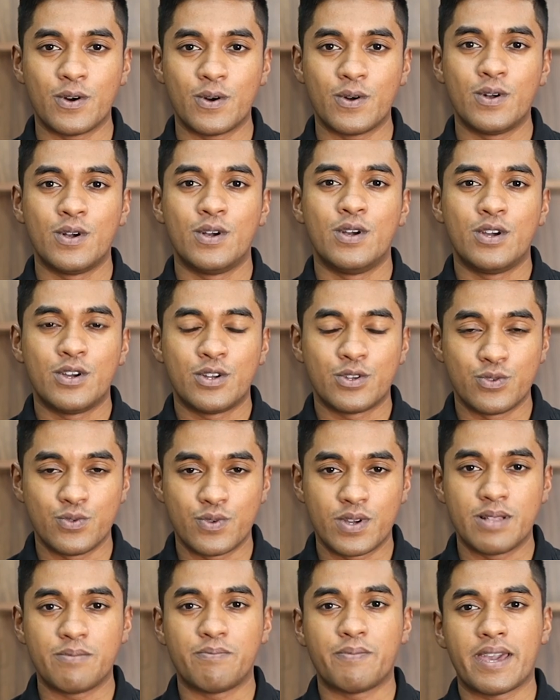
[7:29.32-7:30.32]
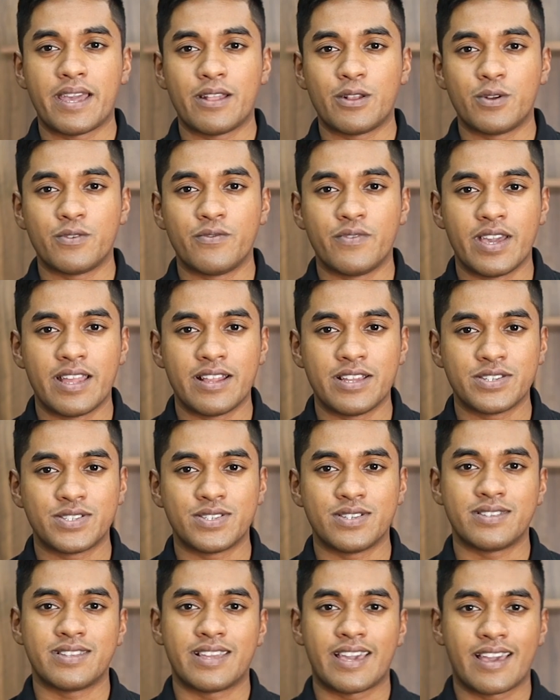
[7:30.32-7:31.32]
or dual payload
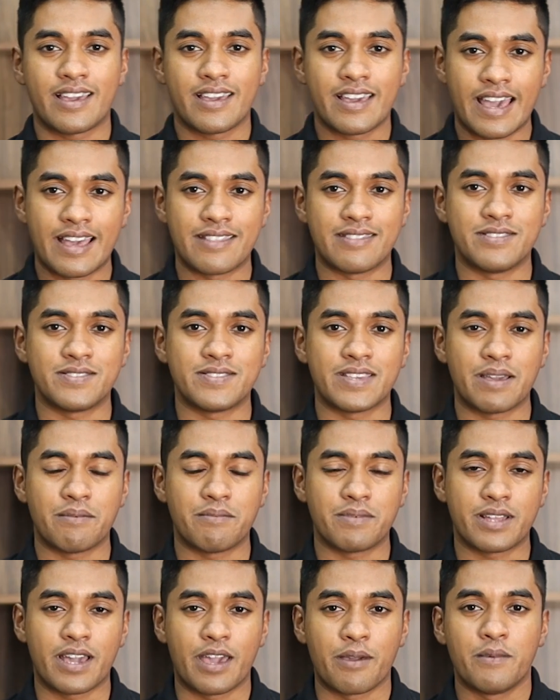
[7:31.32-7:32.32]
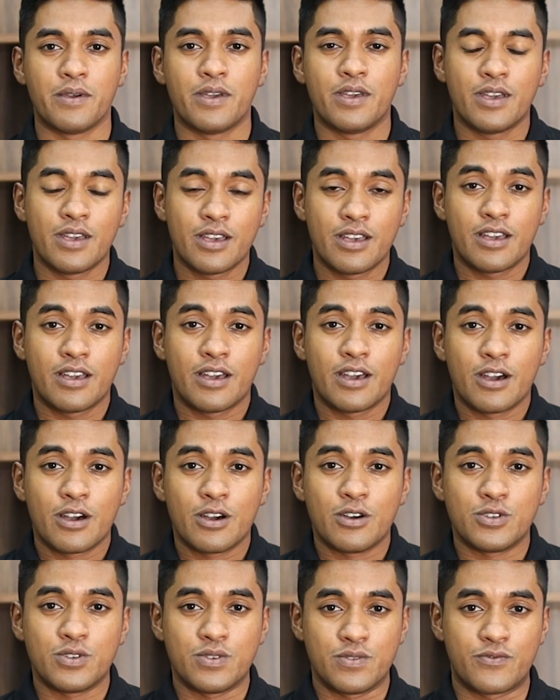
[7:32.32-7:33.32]
variation at the same time.
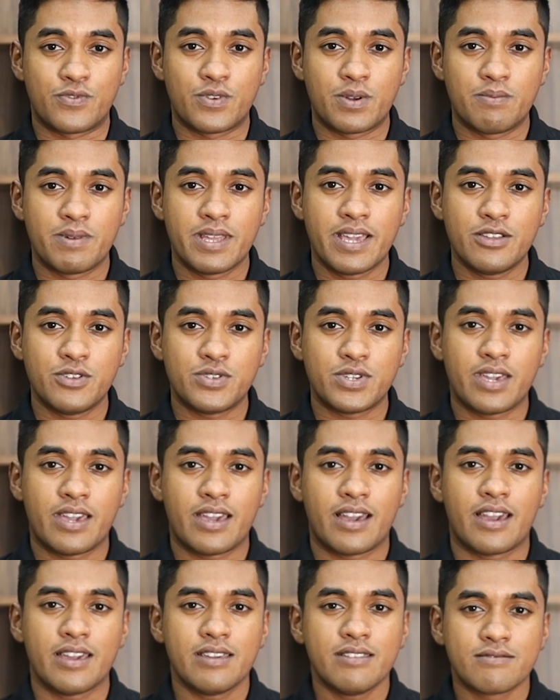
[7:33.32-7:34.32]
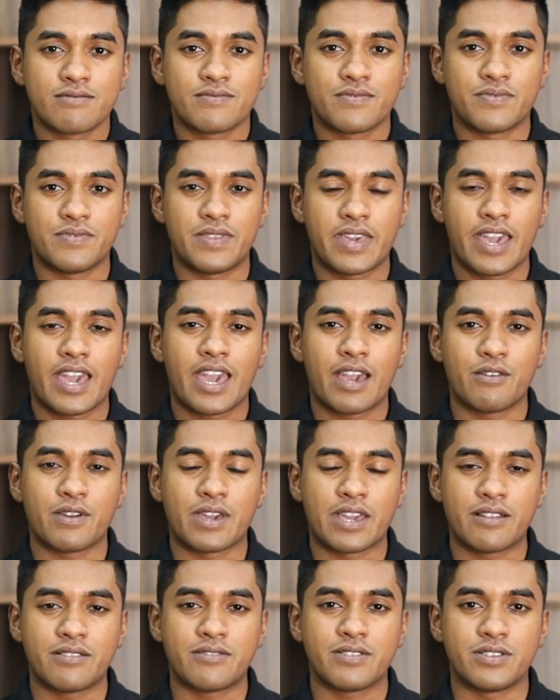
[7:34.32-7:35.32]
From D J I, they
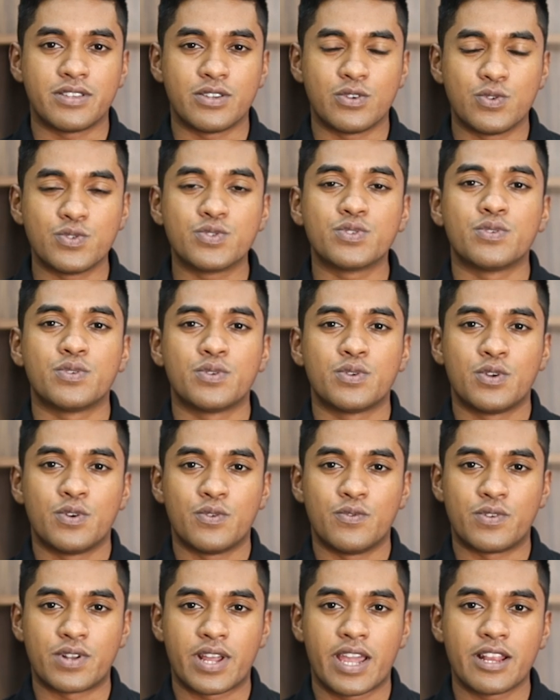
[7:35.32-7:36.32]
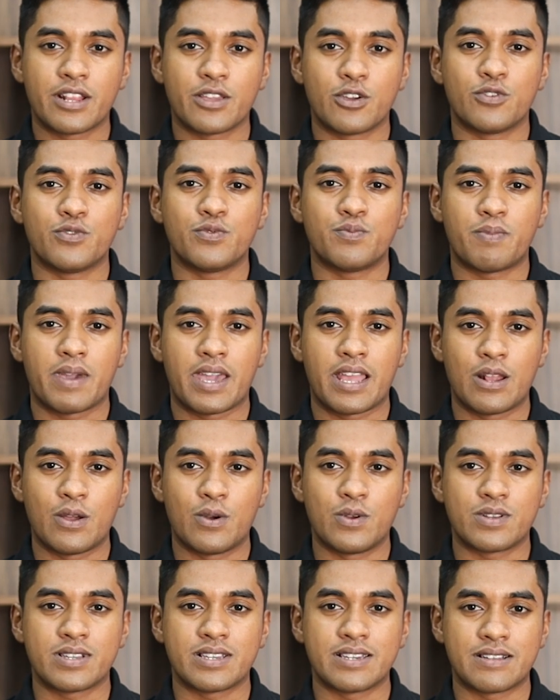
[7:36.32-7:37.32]
have introduced a variety of
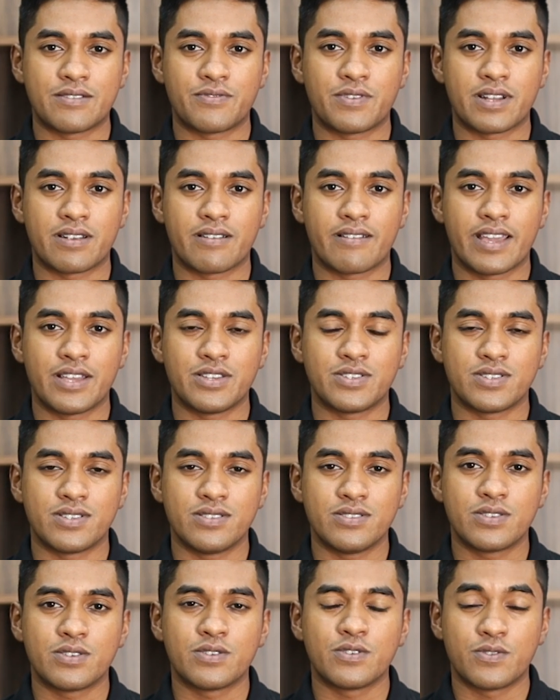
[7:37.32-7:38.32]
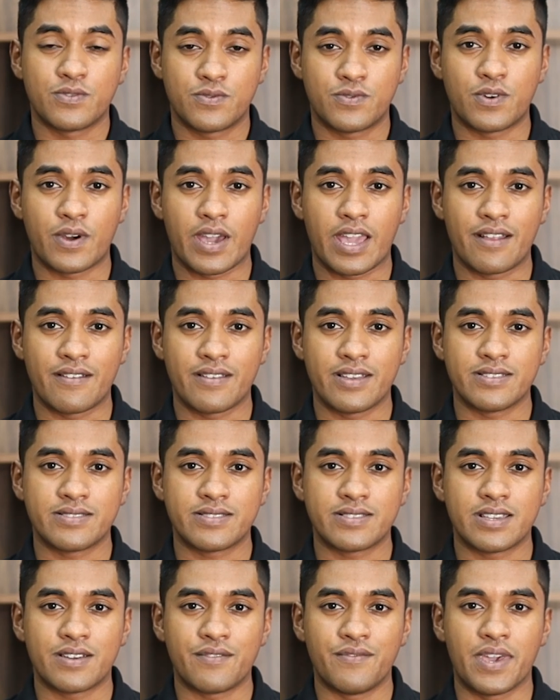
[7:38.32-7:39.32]
payload configurations for aerial
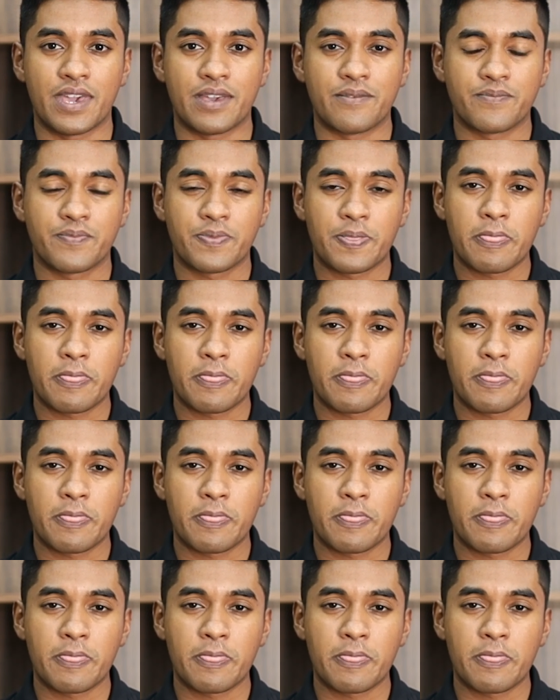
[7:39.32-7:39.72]
survey.